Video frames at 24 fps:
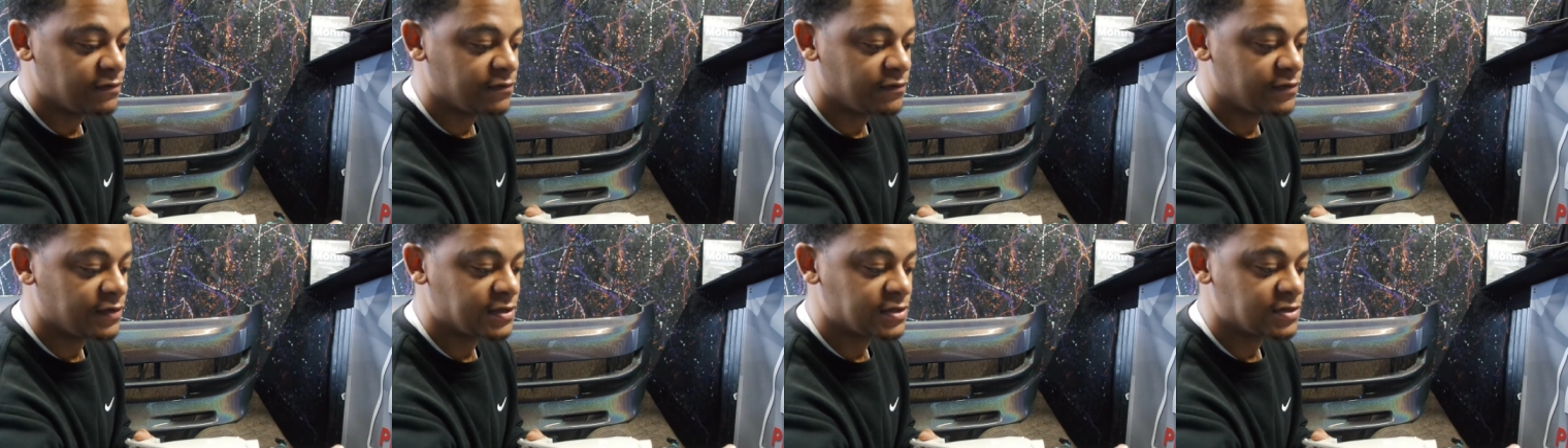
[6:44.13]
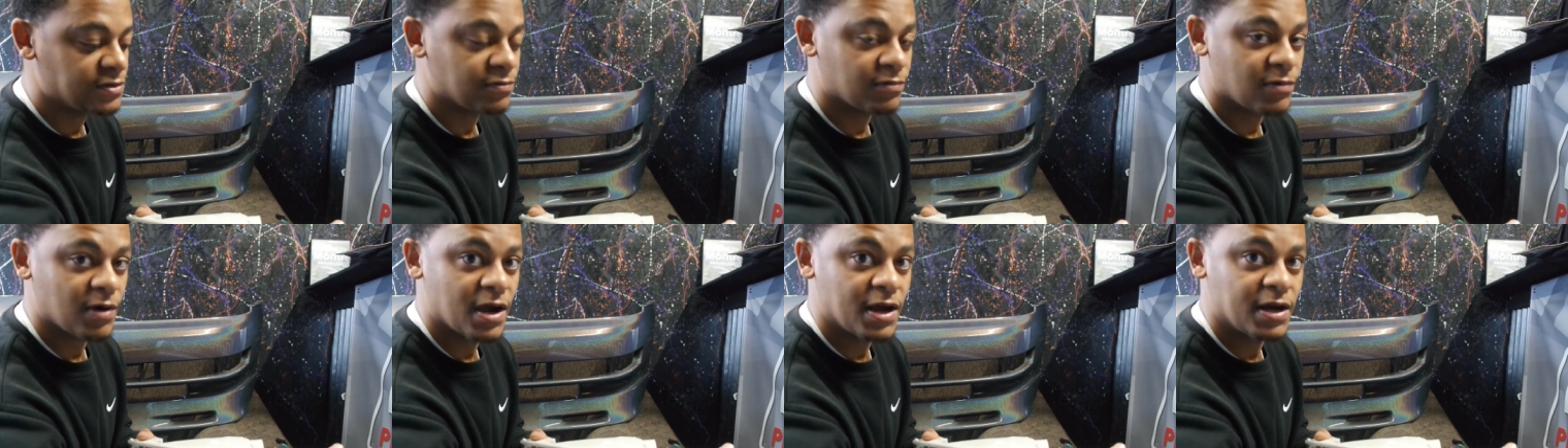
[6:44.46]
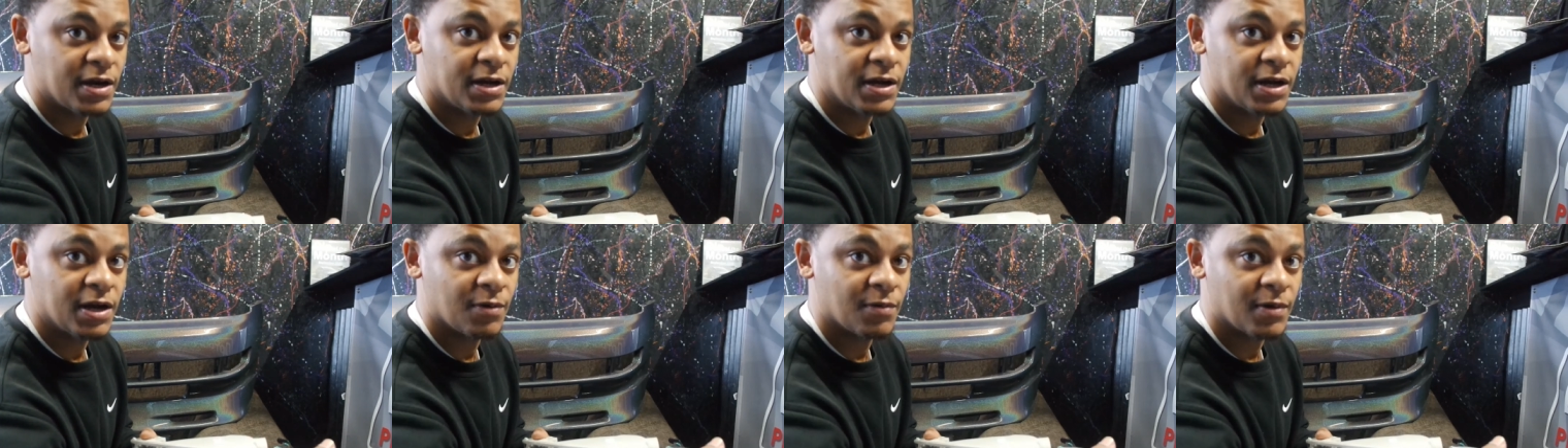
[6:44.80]
fits
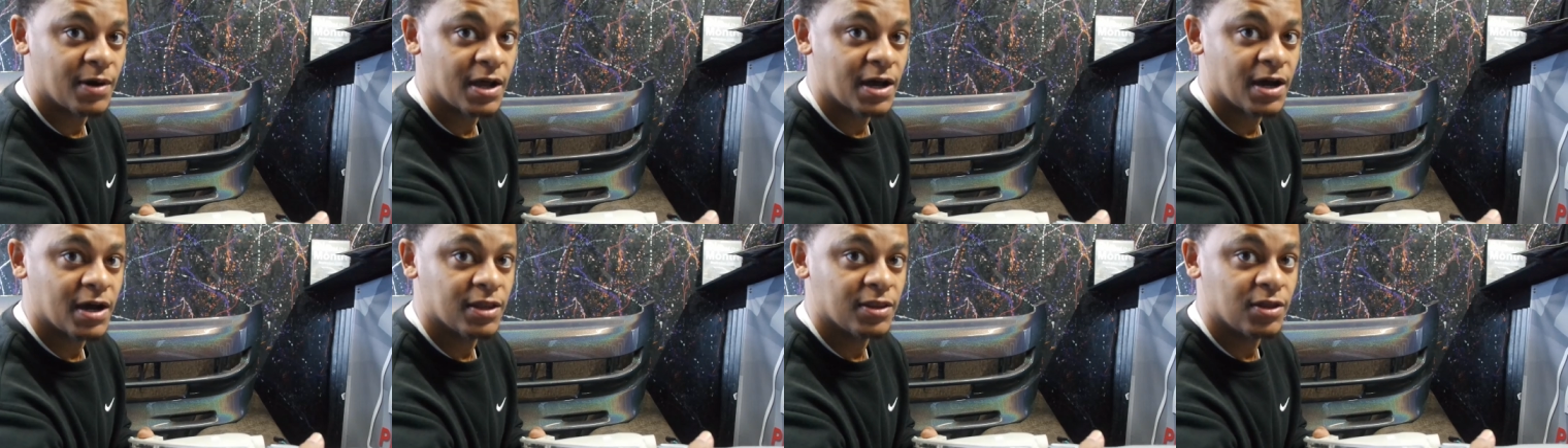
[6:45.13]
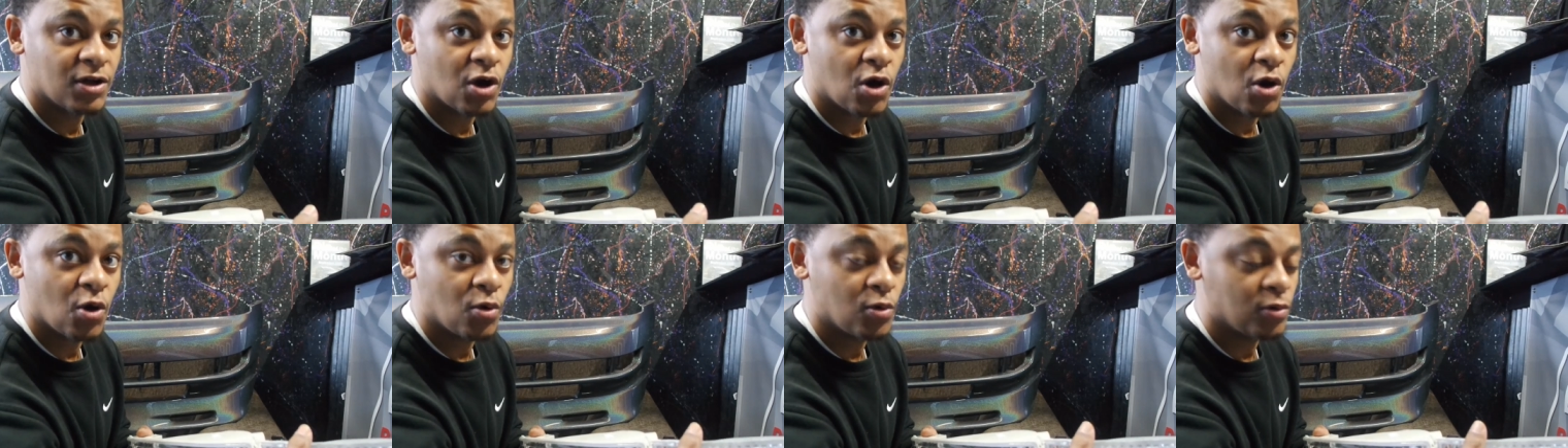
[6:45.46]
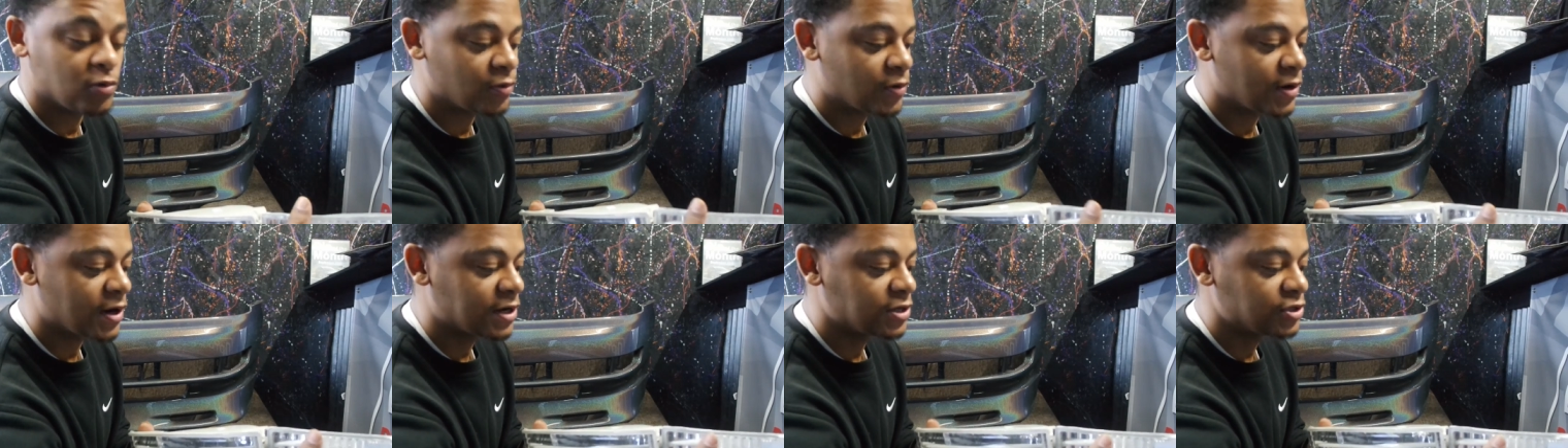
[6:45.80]
right in there where that other
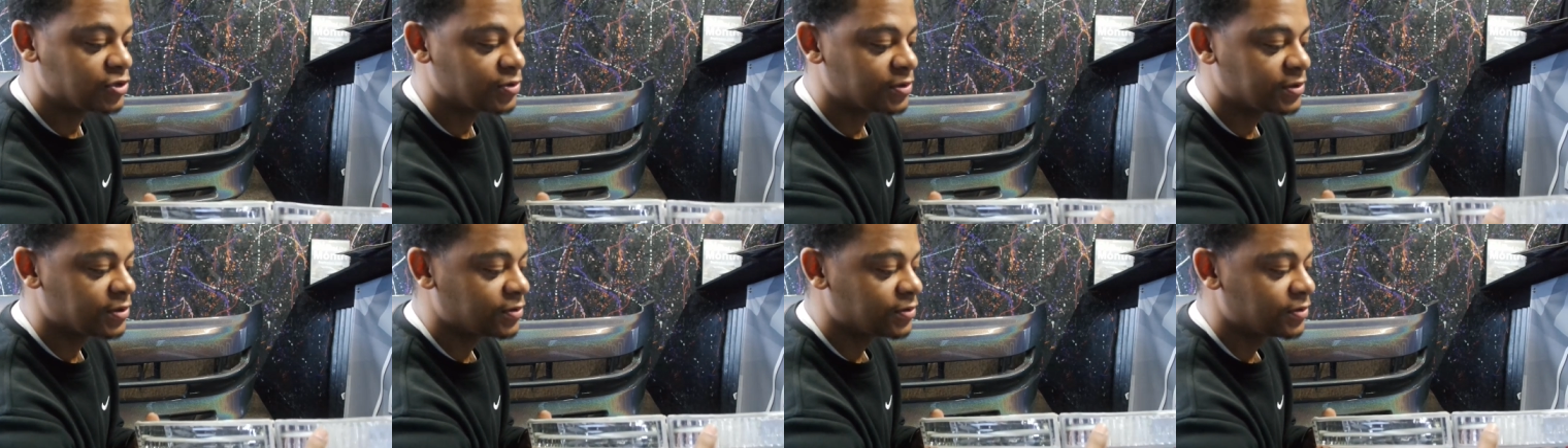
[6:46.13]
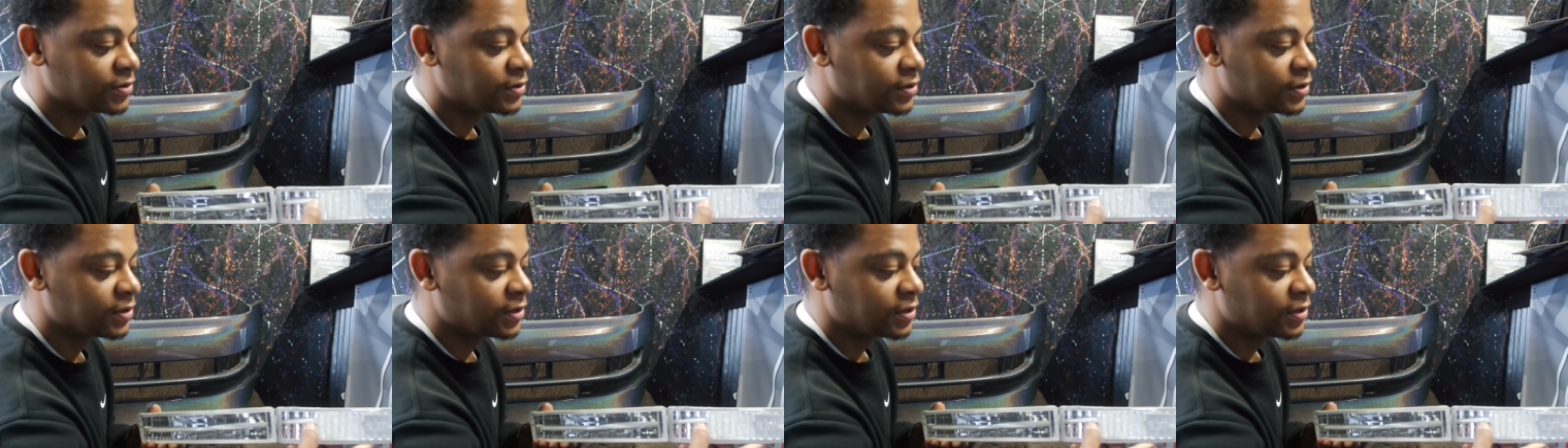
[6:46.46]
hole where I drilled